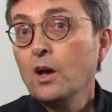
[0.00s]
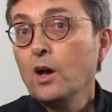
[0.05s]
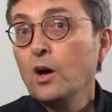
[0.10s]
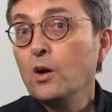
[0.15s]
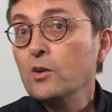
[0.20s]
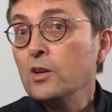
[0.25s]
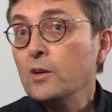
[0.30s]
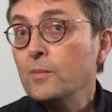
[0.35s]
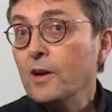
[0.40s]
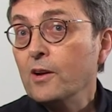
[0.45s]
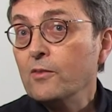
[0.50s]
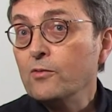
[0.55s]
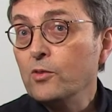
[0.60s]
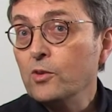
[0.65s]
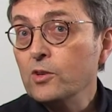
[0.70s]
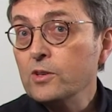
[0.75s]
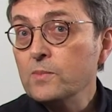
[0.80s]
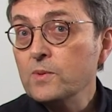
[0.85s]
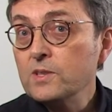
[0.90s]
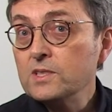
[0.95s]
Only about
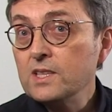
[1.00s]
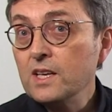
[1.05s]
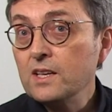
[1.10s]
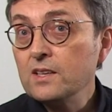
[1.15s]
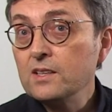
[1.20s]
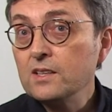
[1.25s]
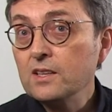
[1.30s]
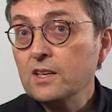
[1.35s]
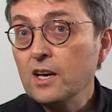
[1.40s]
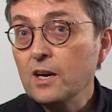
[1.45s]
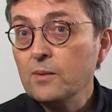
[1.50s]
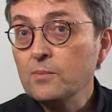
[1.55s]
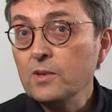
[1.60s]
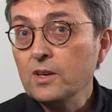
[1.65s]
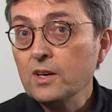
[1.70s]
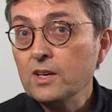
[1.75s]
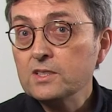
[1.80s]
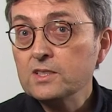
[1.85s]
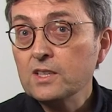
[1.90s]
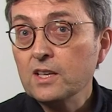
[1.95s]
40% of the carbon
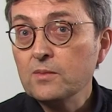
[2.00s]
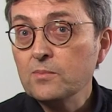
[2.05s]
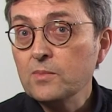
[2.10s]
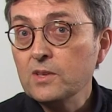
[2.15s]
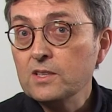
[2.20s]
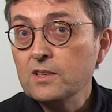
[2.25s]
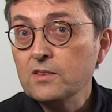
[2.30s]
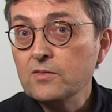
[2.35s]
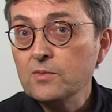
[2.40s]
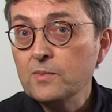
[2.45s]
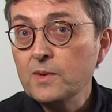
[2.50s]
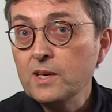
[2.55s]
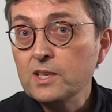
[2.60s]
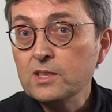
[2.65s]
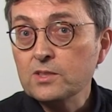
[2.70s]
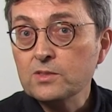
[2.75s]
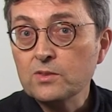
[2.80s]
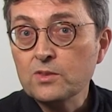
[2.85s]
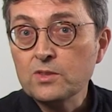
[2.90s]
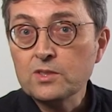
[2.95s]
dioxide emitted from any
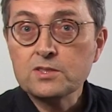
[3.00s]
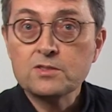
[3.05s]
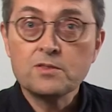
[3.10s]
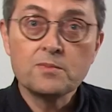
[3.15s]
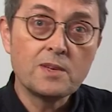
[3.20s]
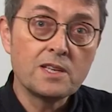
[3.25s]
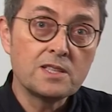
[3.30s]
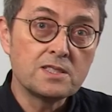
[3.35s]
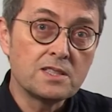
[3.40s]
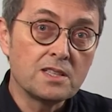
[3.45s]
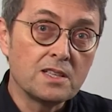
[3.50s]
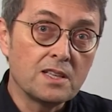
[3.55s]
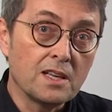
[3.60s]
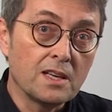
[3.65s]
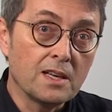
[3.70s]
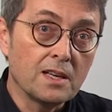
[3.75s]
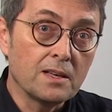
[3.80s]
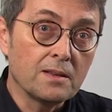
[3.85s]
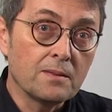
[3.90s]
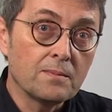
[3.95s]
source remains in the
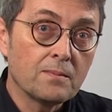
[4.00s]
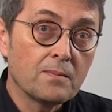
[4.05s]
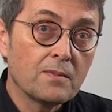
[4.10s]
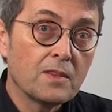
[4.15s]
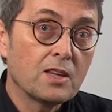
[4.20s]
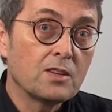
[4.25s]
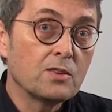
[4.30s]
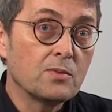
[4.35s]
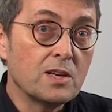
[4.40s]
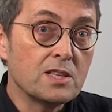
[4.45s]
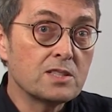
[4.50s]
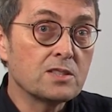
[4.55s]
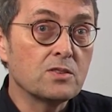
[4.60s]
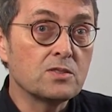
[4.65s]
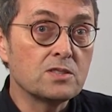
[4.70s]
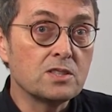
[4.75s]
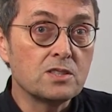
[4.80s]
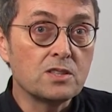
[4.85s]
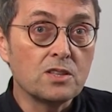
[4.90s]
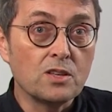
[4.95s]
air. The rest goes
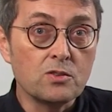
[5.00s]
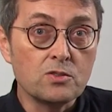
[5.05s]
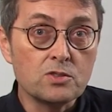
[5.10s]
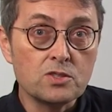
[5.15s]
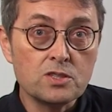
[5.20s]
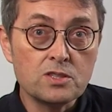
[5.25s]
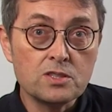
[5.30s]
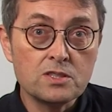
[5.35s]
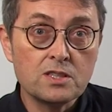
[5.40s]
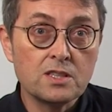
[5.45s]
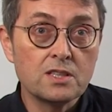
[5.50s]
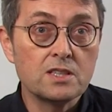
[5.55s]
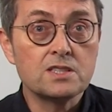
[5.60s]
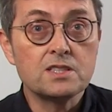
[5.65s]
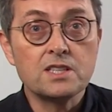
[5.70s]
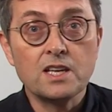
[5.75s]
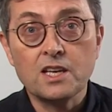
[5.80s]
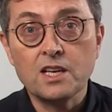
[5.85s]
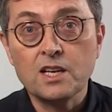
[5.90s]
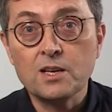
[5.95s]
into the oceans and is
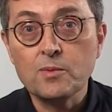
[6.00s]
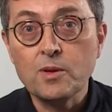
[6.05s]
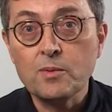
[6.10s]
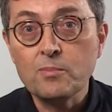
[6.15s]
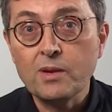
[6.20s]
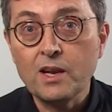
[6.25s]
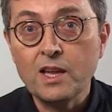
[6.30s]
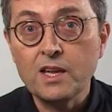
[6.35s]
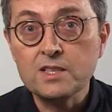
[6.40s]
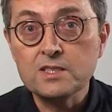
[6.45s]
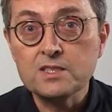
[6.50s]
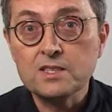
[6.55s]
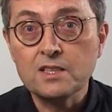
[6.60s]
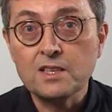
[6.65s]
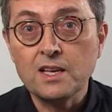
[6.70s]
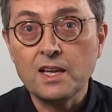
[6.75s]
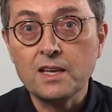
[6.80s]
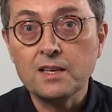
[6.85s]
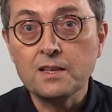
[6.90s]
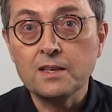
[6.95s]
taken up by plants on
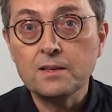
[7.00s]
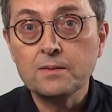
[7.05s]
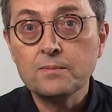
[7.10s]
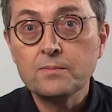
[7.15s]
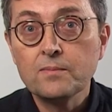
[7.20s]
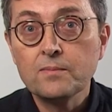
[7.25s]
land.